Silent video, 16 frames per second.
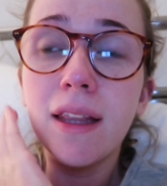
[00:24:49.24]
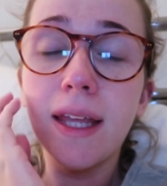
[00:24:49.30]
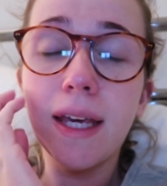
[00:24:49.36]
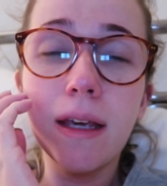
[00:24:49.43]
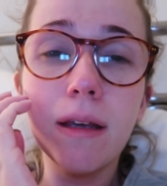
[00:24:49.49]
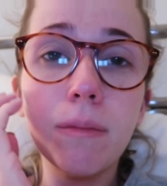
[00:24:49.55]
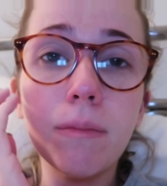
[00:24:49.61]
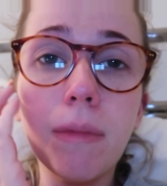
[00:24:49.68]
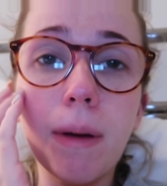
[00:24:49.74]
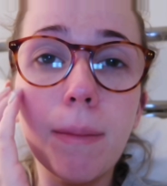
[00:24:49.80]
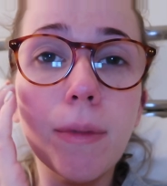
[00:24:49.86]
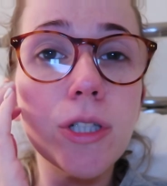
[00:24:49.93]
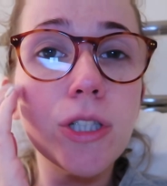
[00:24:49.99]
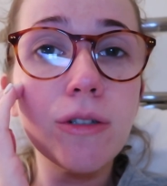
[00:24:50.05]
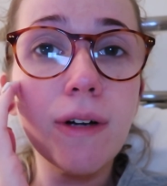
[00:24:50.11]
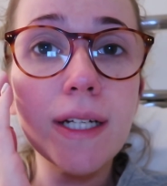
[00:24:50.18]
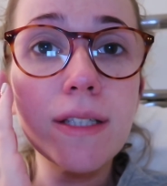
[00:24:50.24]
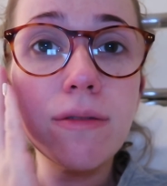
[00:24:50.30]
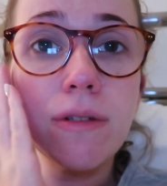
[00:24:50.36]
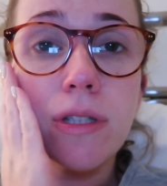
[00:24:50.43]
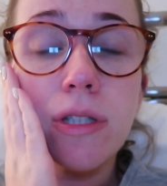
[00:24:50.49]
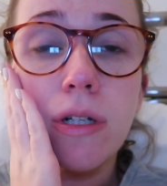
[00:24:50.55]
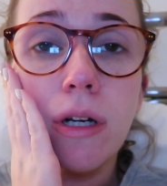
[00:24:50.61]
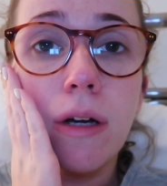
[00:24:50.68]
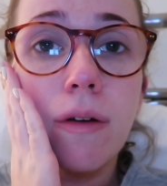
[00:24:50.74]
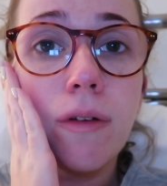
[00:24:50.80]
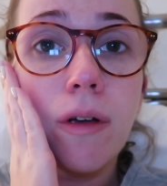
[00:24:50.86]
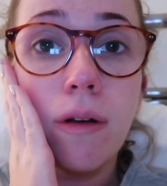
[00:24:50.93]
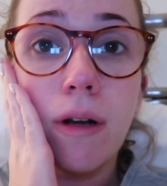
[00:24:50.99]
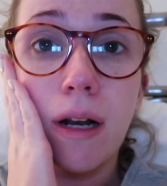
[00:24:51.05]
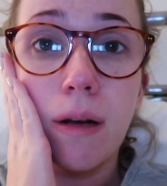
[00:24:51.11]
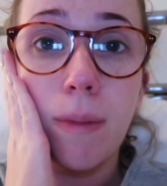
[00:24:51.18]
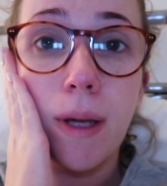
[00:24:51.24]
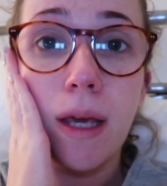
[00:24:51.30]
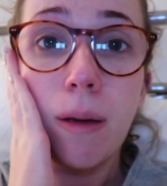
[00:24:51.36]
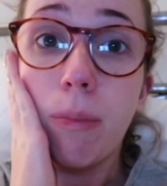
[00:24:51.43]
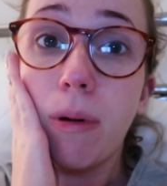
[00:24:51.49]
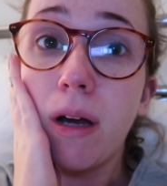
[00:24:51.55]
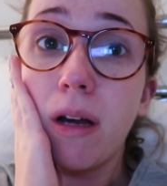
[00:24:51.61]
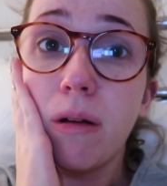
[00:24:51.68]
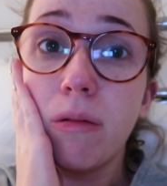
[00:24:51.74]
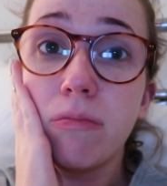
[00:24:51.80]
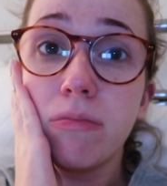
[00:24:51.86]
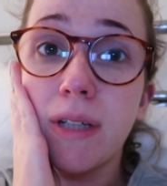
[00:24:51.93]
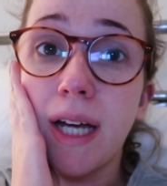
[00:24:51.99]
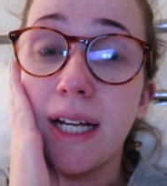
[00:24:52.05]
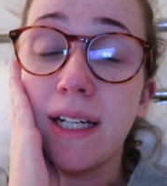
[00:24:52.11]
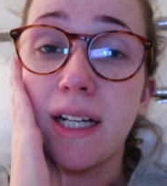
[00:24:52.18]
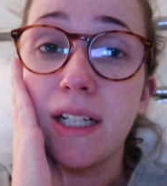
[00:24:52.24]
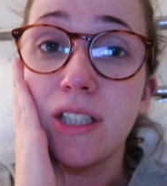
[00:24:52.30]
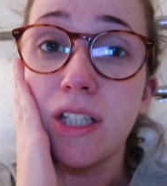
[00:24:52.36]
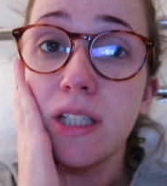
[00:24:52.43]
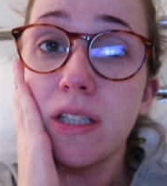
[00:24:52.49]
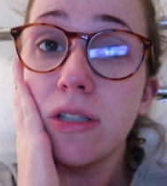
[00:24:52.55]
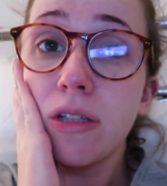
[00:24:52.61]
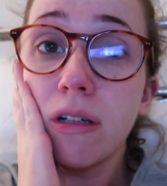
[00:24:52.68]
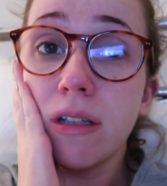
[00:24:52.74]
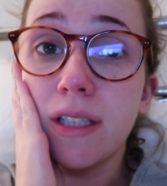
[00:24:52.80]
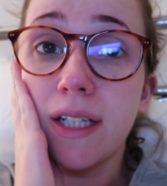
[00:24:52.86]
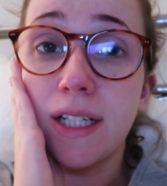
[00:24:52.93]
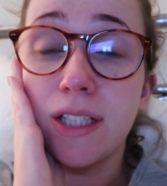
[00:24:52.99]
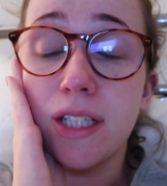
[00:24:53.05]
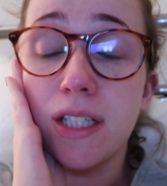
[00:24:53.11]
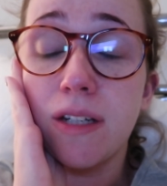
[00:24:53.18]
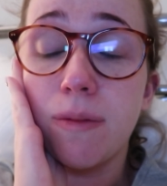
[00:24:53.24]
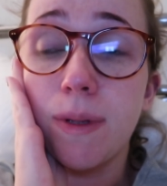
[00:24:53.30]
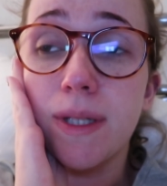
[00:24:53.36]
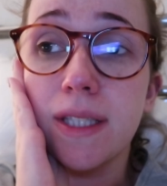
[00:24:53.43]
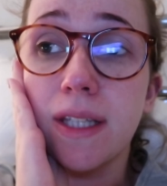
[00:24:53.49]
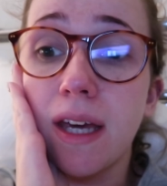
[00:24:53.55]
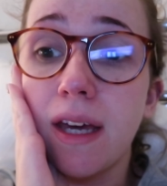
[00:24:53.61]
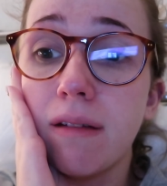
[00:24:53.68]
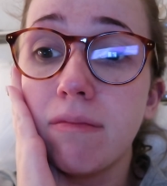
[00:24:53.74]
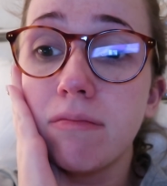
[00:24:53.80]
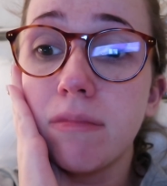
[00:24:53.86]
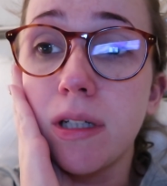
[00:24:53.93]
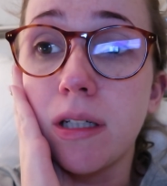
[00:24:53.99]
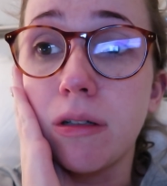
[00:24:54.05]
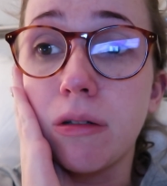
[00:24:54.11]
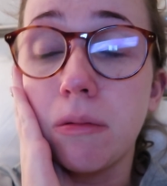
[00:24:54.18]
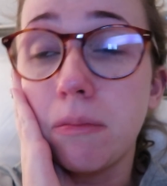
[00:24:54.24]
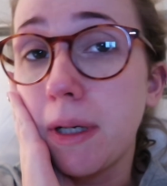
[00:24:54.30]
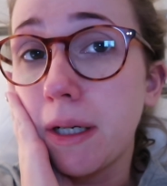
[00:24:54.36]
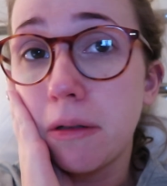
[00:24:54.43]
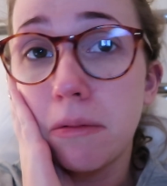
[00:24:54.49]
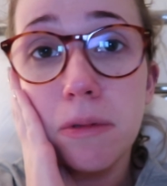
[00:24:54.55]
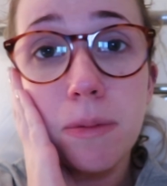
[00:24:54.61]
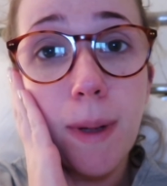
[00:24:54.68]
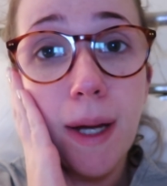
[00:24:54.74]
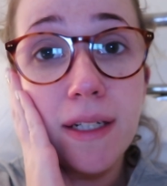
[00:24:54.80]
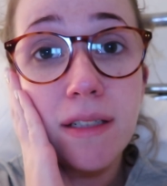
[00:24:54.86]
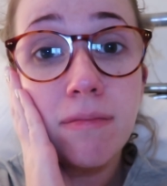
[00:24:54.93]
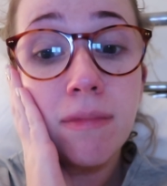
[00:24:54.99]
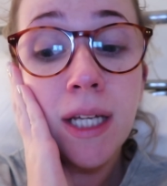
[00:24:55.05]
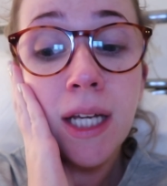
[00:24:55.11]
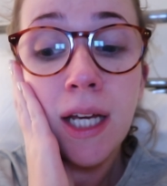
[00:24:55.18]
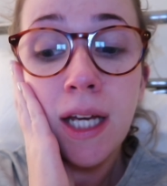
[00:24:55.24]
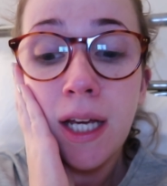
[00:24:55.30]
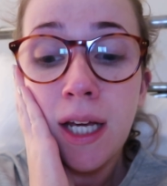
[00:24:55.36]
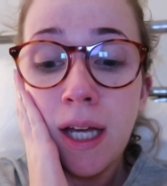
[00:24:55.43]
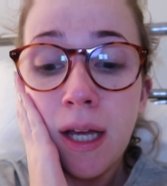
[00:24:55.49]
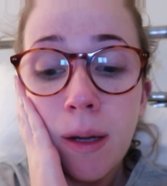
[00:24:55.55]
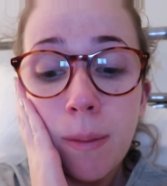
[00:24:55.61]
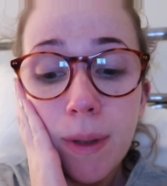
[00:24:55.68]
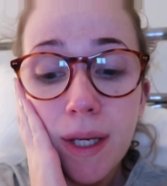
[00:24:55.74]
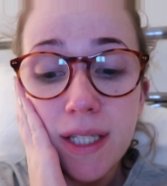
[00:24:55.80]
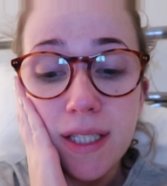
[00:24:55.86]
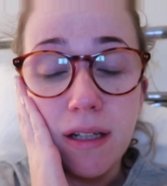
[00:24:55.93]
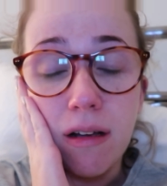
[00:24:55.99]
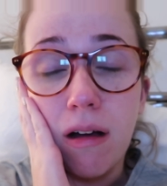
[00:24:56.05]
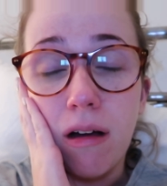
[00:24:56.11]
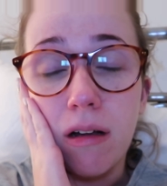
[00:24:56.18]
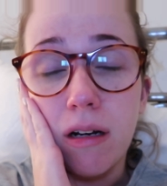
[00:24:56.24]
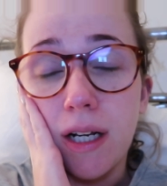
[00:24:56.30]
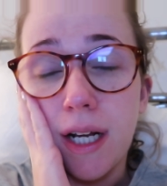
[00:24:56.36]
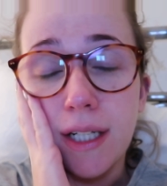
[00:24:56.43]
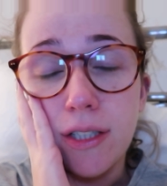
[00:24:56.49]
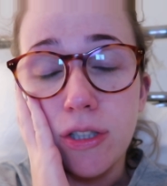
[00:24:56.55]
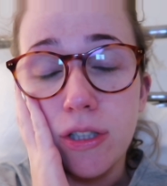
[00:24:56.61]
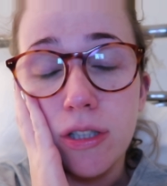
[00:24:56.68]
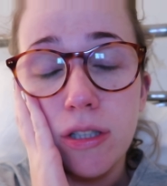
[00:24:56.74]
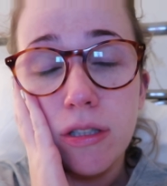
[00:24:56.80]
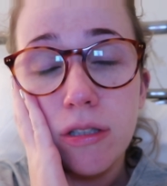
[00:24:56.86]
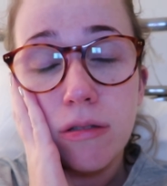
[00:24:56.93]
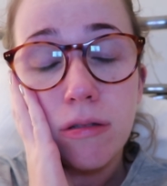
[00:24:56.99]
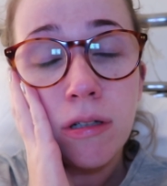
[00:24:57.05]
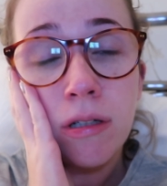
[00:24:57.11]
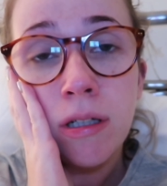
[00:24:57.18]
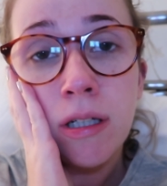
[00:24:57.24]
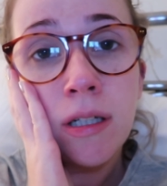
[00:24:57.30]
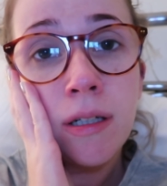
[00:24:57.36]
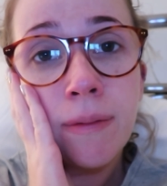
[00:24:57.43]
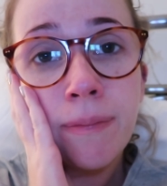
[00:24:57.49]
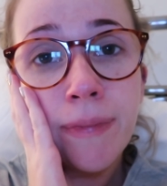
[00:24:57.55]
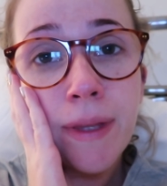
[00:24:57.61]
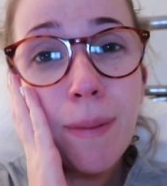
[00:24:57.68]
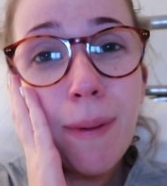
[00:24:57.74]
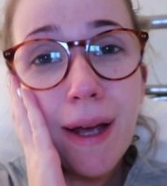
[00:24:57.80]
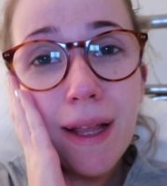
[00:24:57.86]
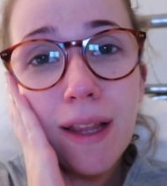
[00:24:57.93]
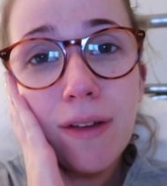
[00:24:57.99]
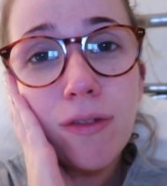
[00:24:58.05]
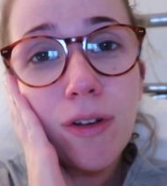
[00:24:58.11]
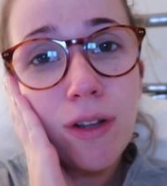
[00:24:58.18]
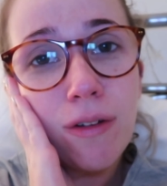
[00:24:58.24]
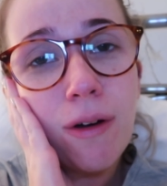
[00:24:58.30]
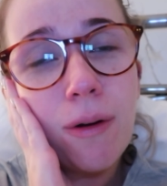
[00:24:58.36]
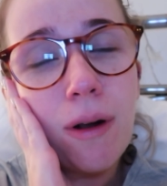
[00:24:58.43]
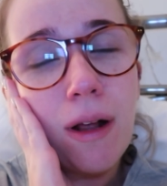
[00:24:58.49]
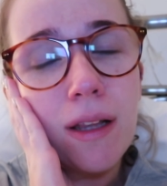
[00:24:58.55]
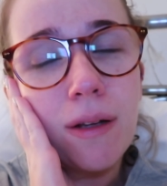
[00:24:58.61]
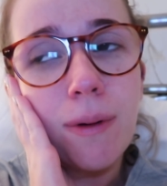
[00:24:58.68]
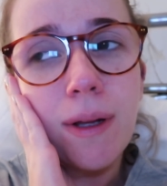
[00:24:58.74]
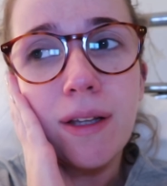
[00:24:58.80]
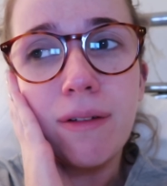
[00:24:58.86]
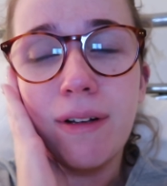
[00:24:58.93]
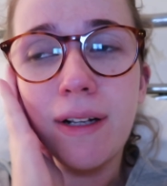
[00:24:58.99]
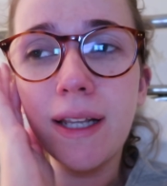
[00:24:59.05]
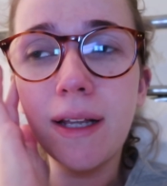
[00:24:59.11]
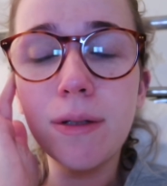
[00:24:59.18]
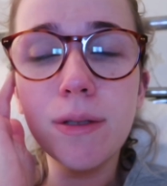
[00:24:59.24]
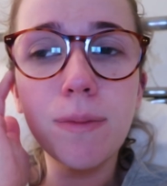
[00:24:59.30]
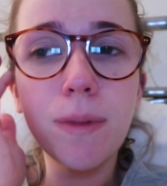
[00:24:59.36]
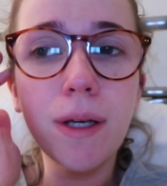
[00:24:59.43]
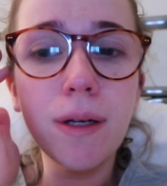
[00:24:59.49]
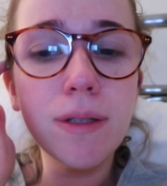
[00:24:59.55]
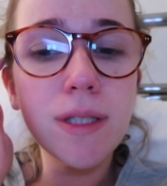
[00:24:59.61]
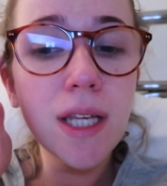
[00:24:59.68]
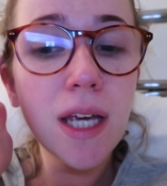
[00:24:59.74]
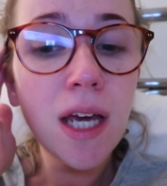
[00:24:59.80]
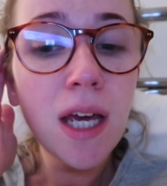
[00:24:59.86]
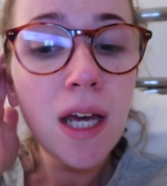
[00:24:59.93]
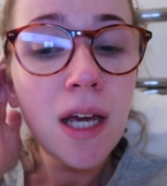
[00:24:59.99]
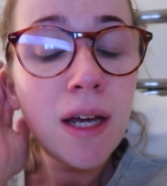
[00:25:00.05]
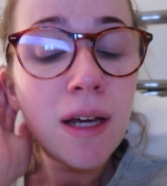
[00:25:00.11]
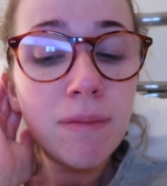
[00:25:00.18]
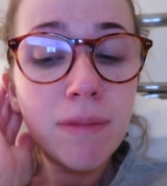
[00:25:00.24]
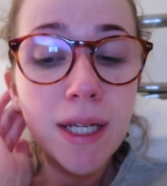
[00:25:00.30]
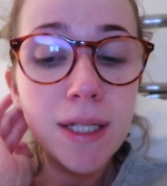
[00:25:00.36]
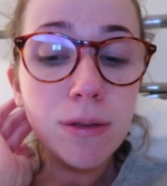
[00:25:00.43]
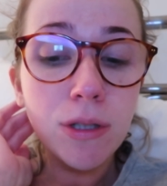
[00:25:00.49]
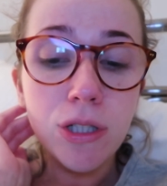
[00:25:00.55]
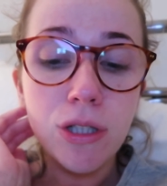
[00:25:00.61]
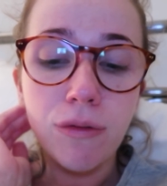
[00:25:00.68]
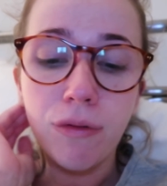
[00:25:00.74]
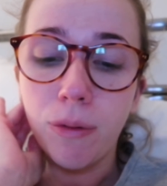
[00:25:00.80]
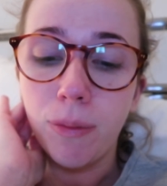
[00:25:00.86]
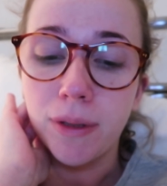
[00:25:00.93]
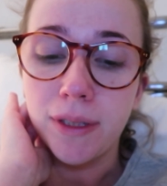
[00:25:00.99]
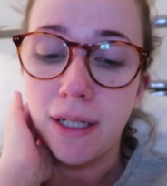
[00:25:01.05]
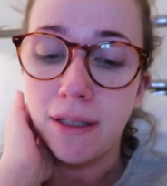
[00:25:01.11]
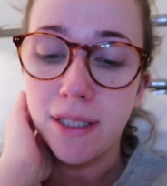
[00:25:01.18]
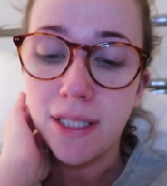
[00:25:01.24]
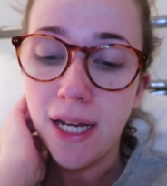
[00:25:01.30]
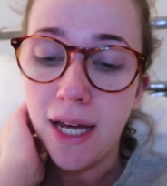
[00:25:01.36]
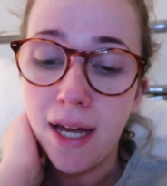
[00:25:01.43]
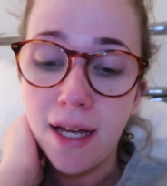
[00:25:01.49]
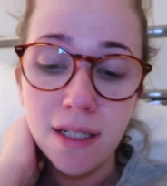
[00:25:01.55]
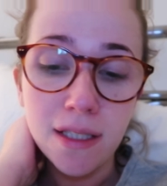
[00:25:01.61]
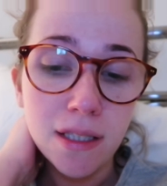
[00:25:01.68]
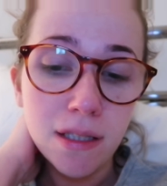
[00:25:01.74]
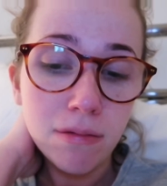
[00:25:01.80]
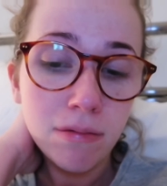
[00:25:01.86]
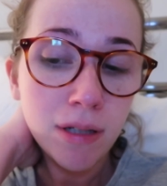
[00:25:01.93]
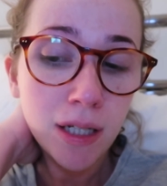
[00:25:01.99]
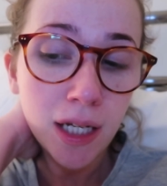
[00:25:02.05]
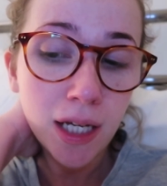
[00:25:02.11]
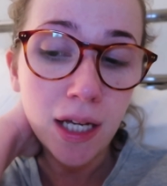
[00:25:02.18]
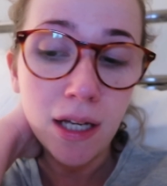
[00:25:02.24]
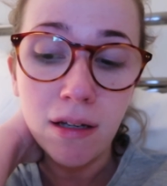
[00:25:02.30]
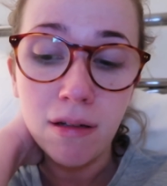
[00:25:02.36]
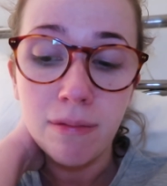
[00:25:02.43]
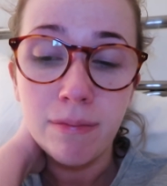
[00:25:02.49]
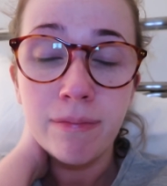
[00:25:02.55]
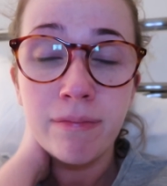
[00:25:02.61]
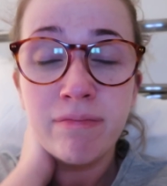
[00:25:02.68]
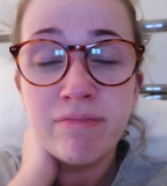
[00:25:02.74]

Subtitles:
like my moisturiser and stuff, go down and make a brew, get a chocolate digestive biscuit and come back up to bed, because I can't. They're better left on their own, aren't they, when they're in those moods. He's watching the football downstairs. It